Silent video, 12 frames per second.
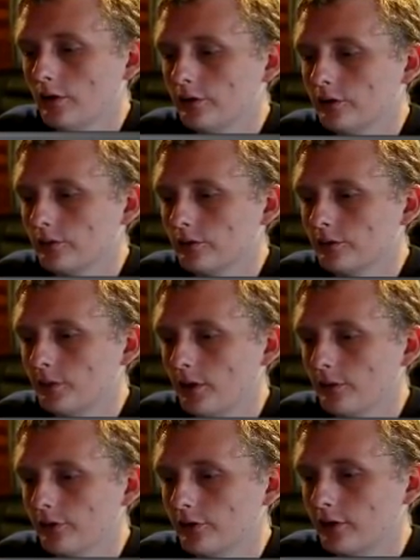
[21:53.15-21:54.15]
Oh, he's gonna
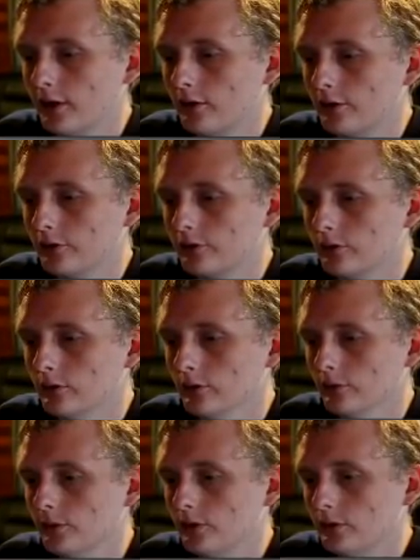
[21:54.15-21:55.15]
respond with Skellige
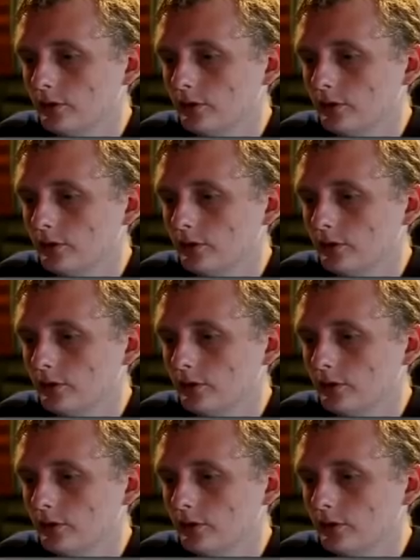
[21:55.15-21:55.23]
Storm.